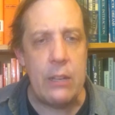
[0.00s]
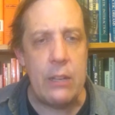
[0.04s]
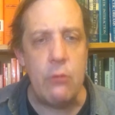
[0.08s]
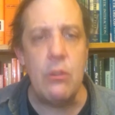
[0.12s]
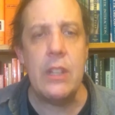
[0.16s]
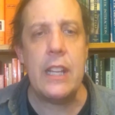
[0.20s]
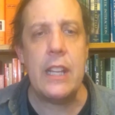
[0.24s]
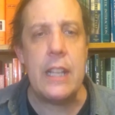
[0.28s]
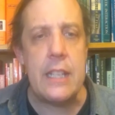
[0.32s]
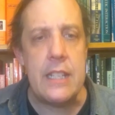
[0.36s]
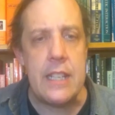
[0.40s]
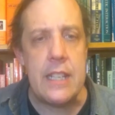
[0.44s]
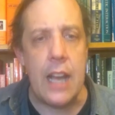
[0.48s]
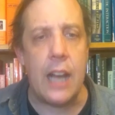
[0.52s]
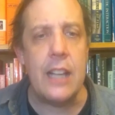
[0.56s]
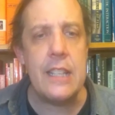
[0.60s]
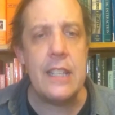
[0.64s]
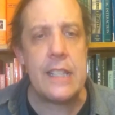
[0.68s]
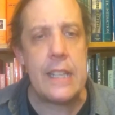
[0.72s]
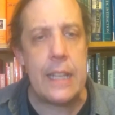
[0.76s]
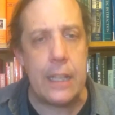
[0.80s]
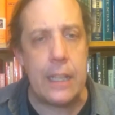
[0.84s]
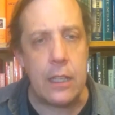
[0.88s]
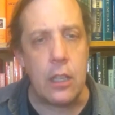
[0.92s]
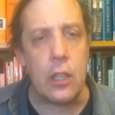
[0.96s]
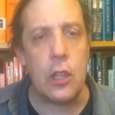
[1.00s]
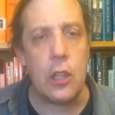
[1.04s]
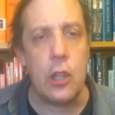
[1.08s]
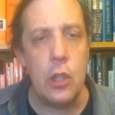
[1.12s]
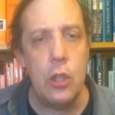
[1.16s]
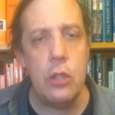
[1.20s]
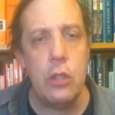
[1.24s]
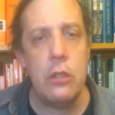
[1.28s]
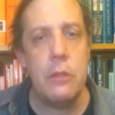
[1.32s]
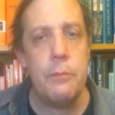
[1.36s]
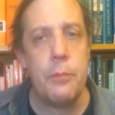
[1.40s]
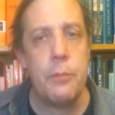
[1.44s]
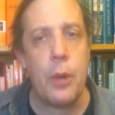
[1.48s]
really does
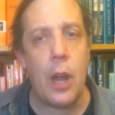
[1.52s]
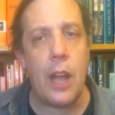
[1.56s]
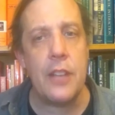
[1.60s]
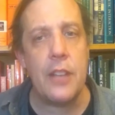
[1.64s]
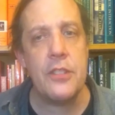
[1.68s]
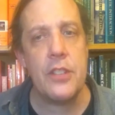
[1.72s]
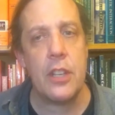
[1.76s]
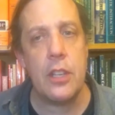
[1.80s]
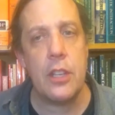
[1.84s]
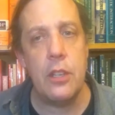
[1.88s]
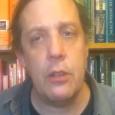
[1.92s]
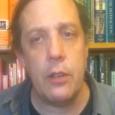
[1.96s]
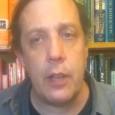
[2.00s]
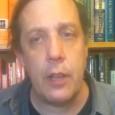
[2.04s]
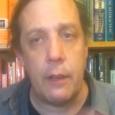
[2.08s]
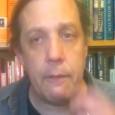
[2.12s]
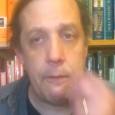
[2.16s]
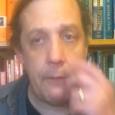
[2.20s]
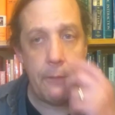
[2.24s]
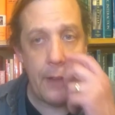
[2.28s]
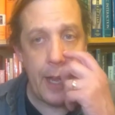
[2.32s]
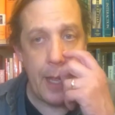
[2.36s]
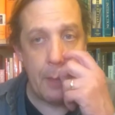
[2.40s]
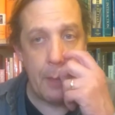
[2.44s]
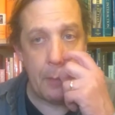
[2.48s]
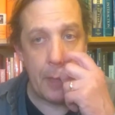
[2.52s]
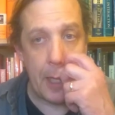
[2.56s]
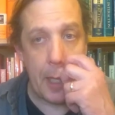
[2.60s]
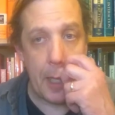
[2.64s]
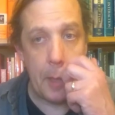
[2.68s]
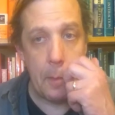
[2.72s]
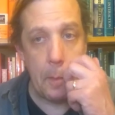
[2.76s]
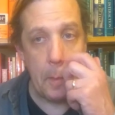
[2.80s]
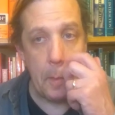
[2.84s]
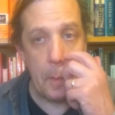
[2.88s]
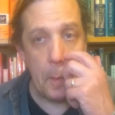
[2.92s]
include prosecuting family.